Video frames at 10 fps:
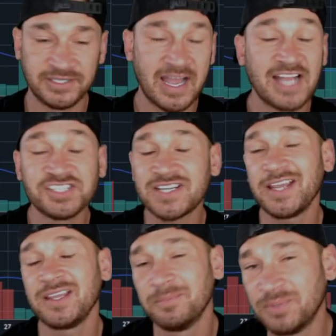I just can't
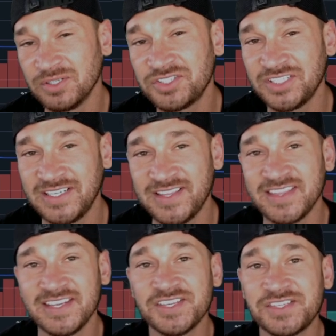get bullish in
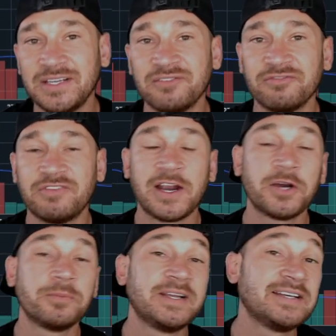this
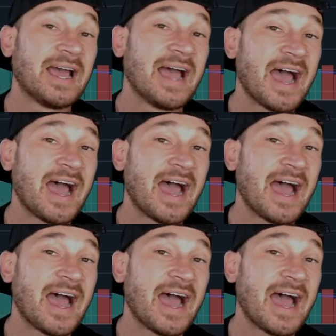environment.